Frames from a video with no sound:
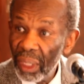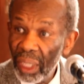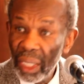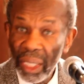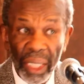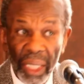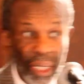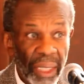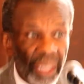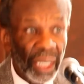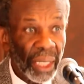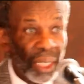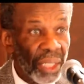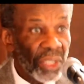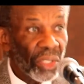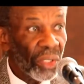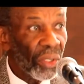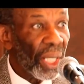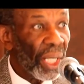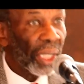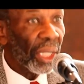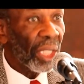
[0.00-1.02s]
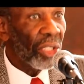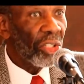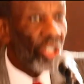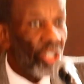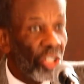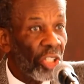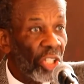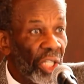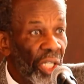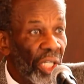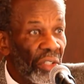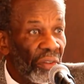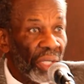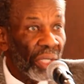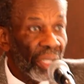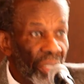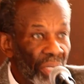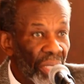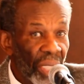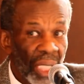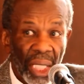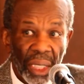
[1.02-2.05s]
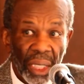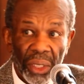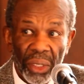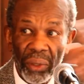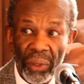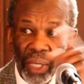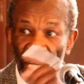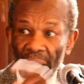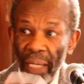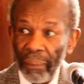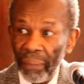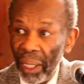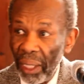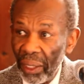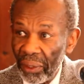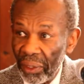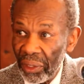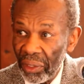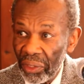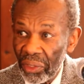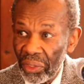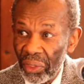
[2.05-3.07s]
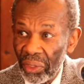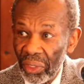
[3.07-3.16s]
He did it so I can share it to help others.